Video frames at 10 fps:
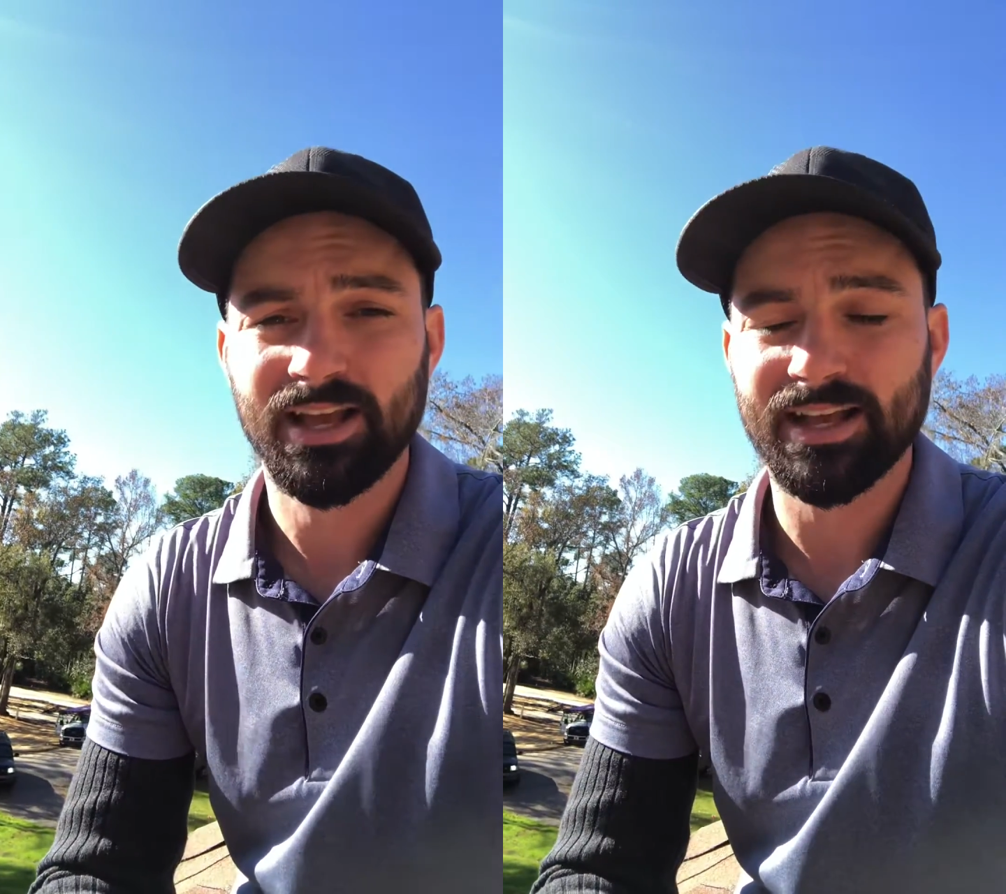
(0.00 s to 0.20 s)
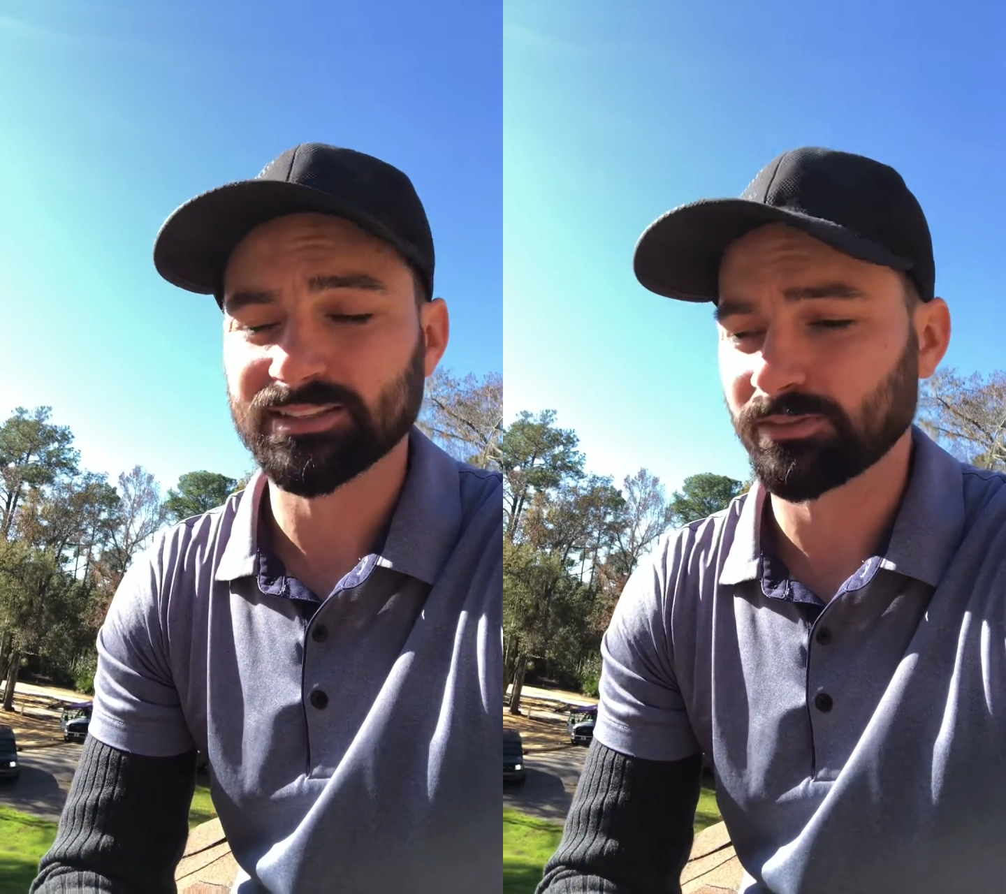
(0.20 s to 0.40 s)

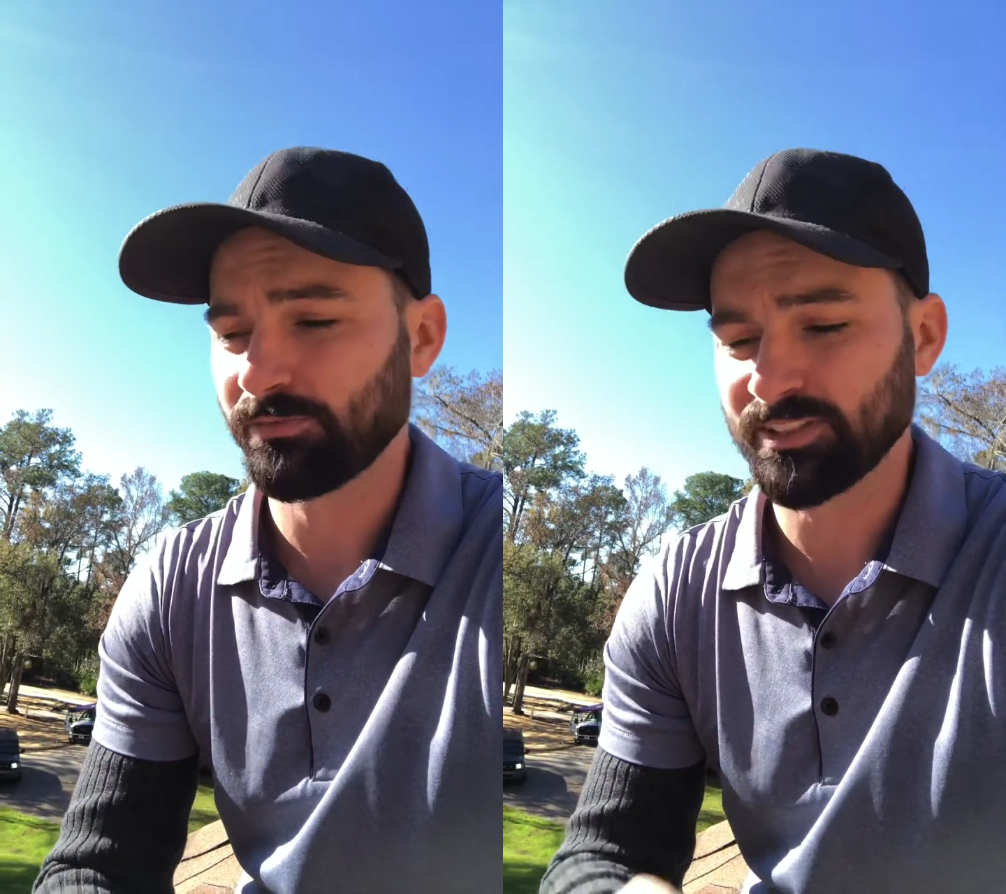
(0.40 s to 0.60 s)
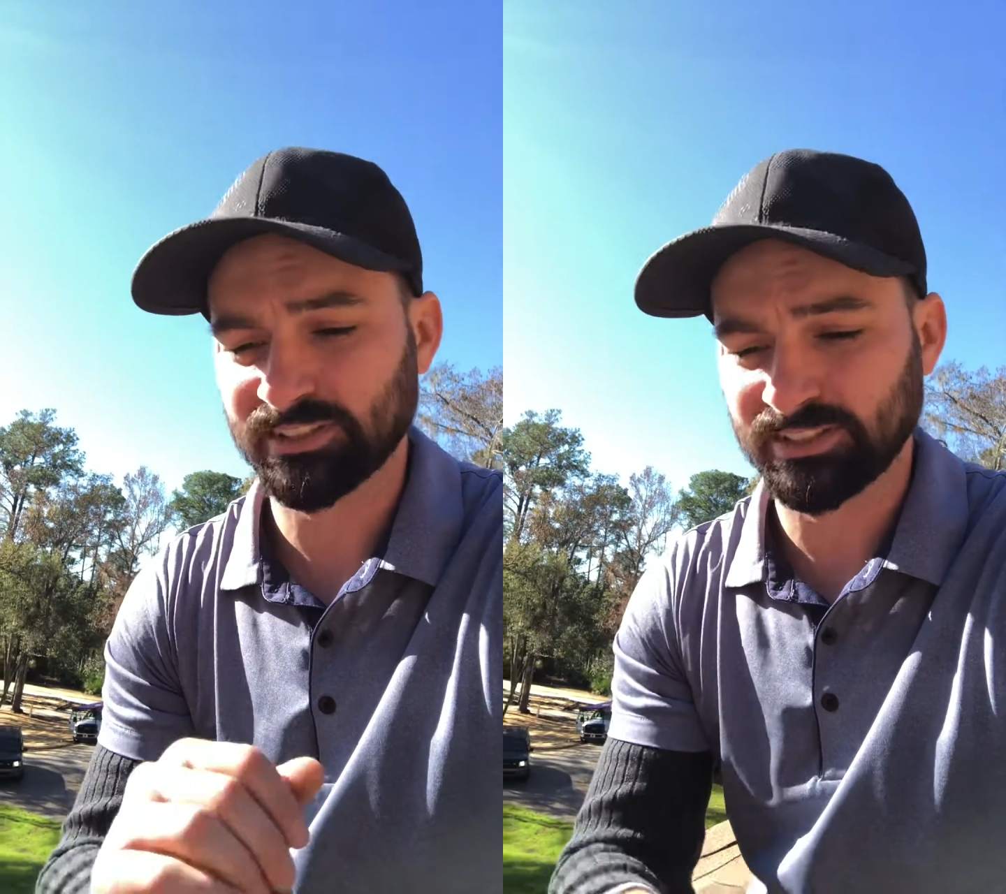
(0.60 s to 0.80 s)
as
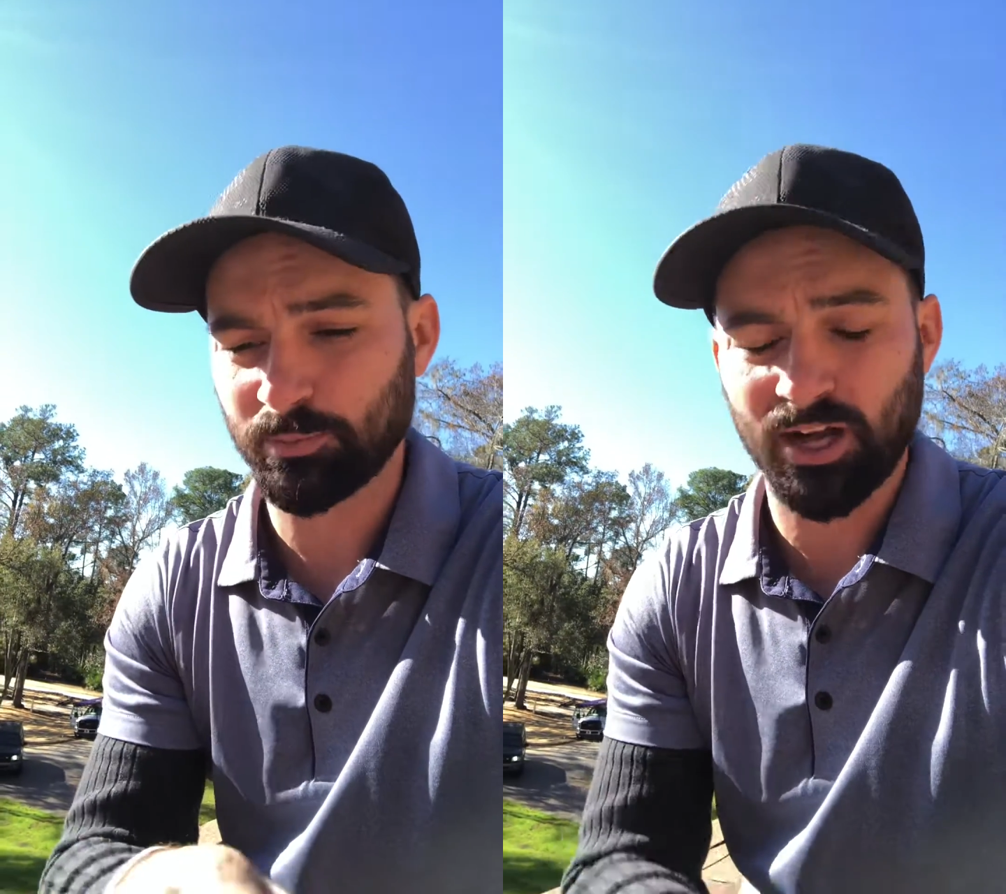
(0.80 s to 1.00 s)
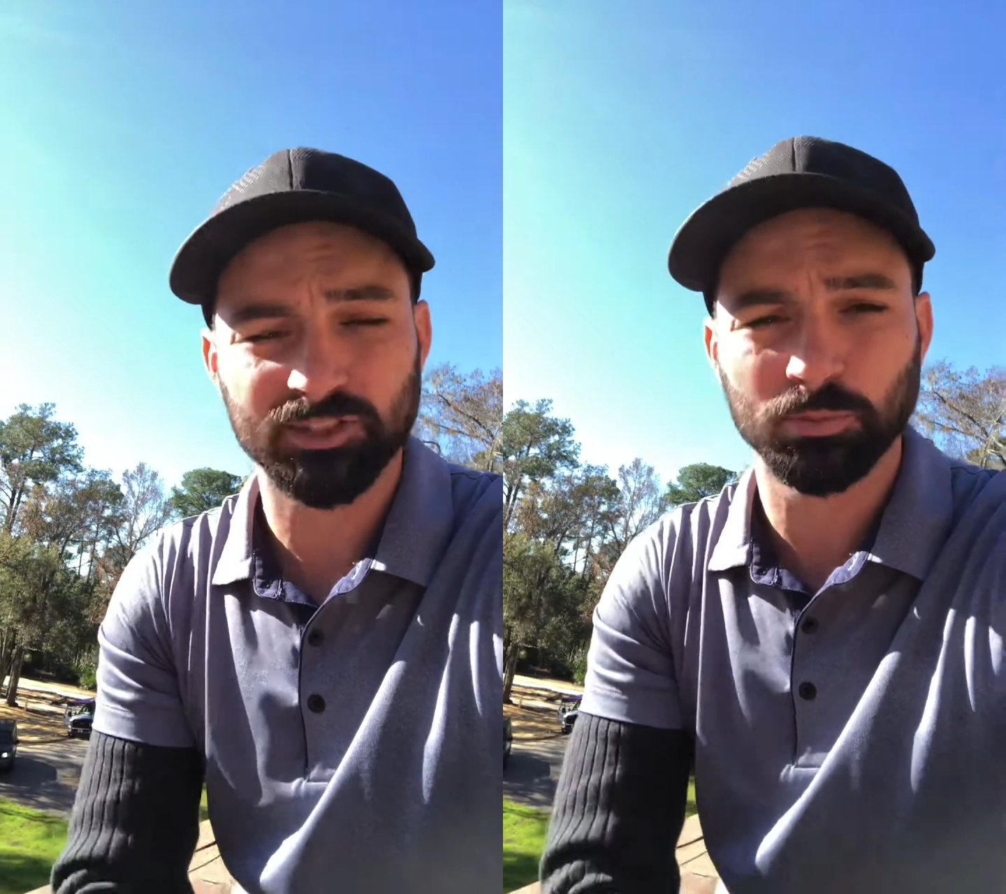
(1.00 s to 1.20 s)
physically
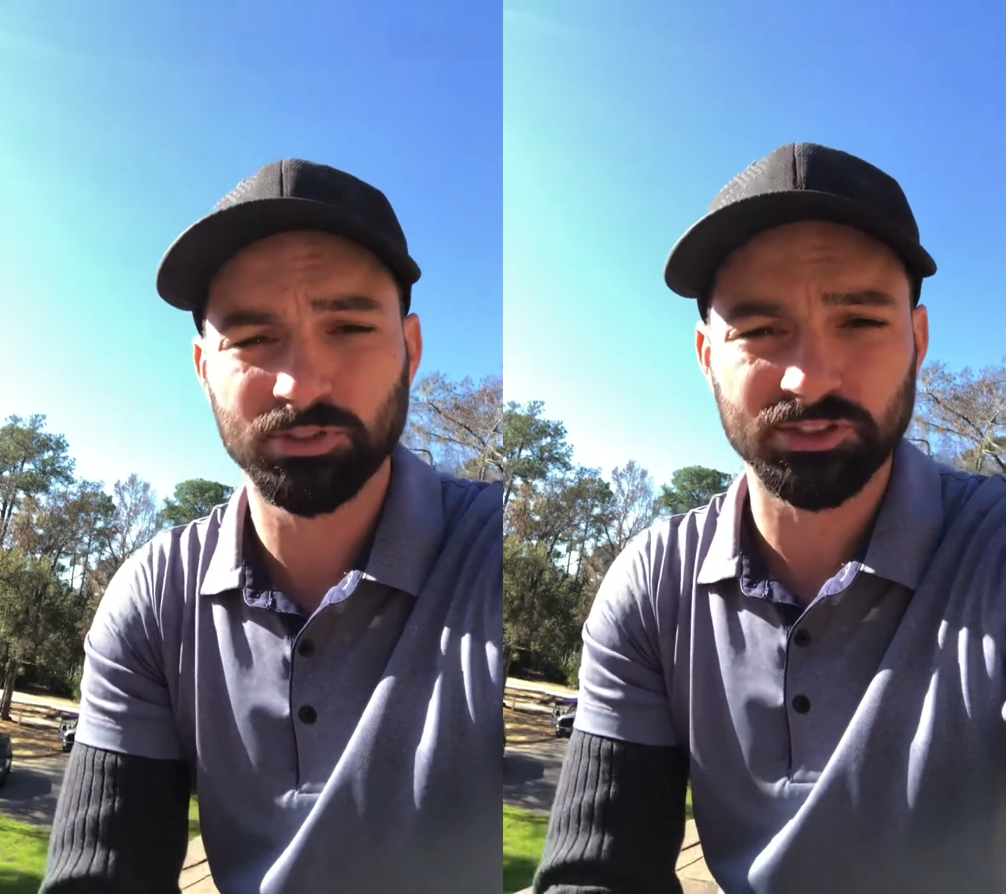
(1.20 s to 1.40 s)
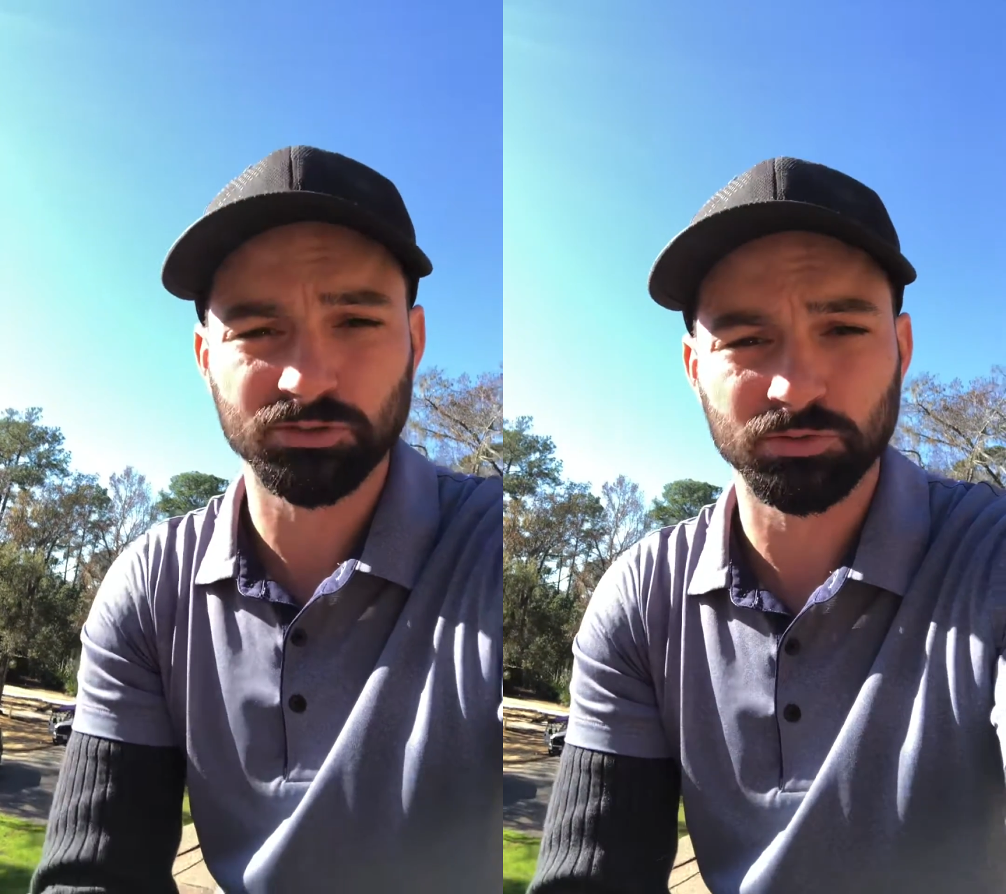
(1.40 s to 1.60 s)
possible
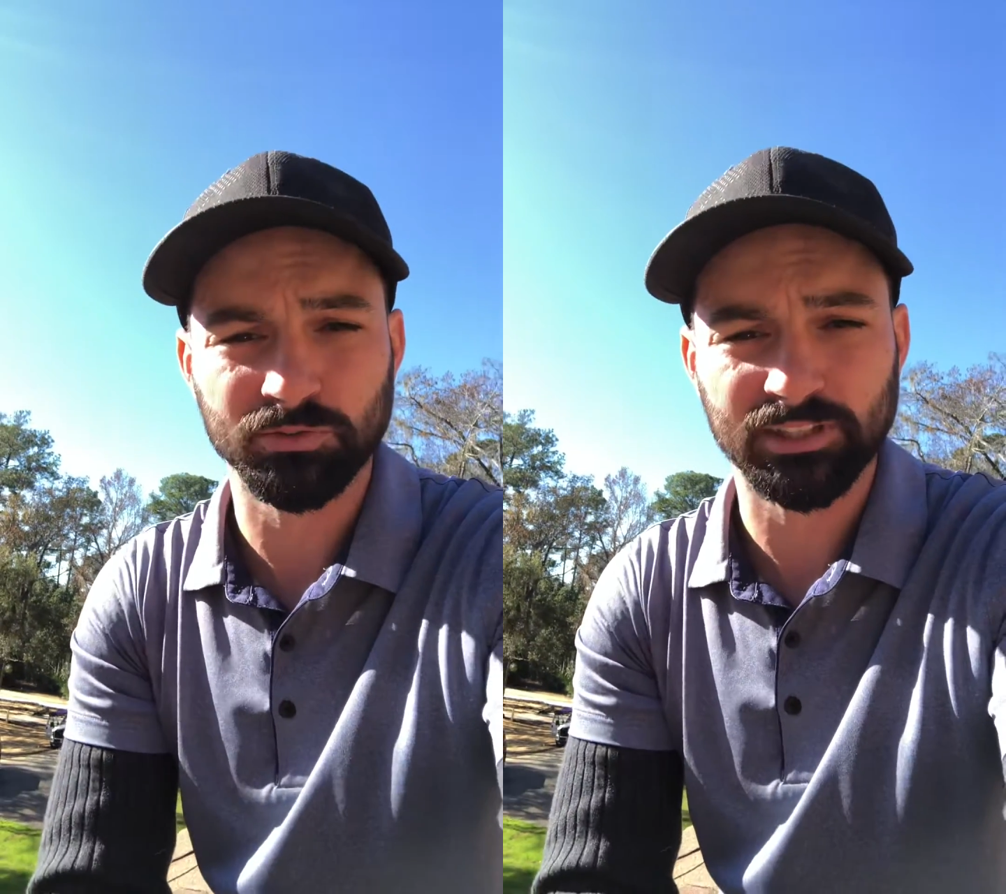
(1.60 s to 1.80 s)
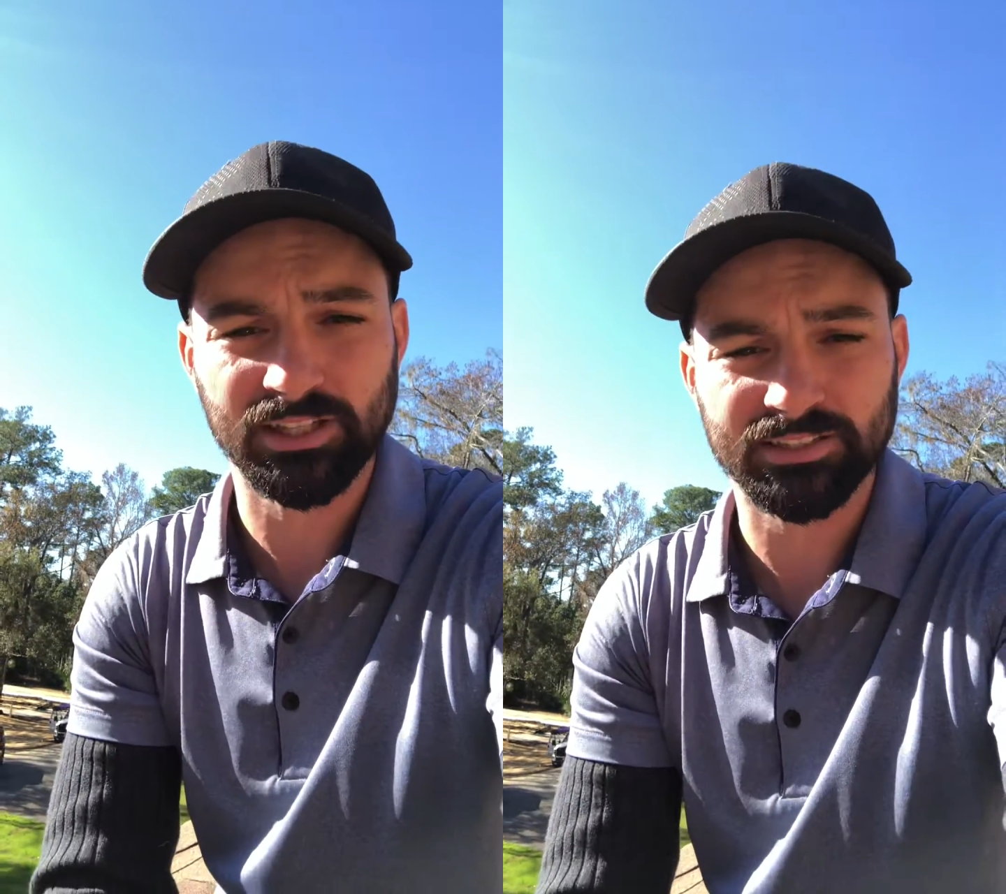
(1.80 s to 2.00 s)
as this roof
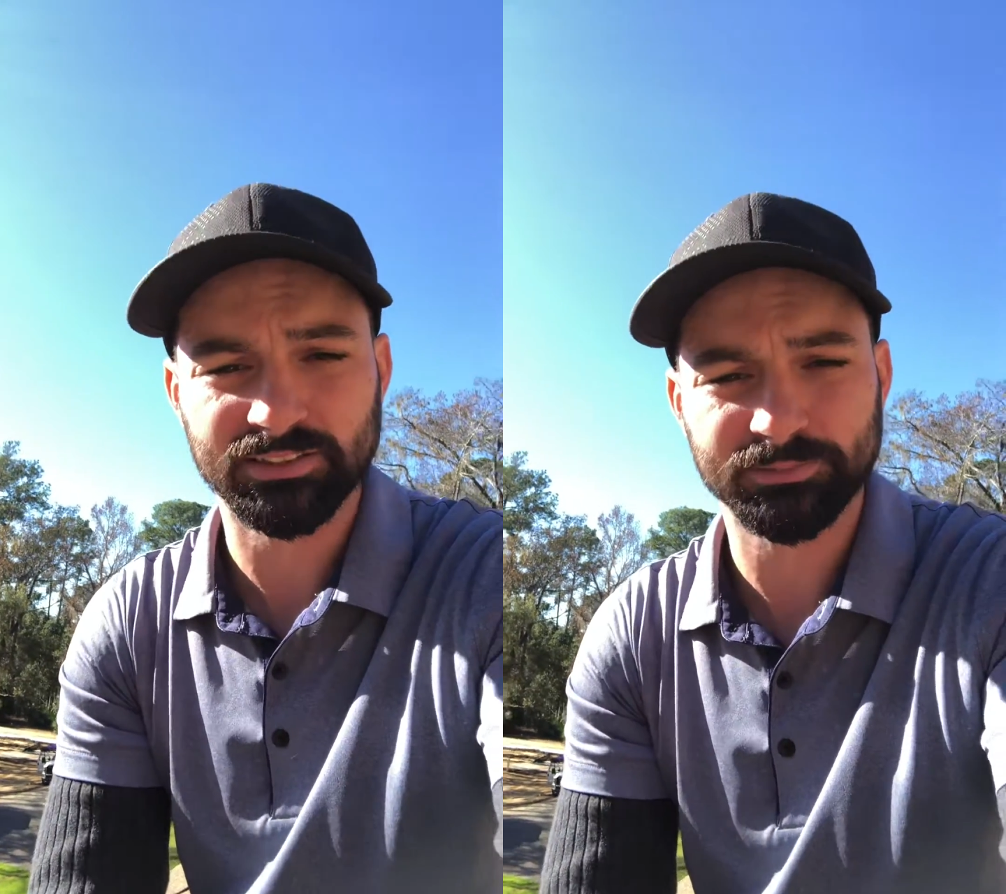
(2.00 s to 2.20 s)
can last.